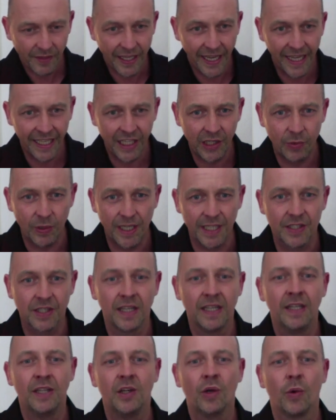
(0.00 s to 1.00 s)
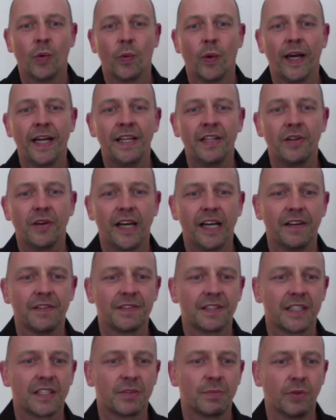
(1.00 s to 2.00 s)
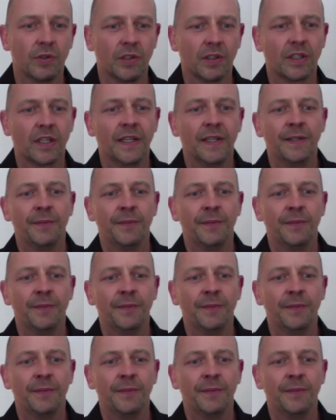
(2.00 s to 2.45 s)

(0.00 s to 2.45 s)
Anyways, when you have this book,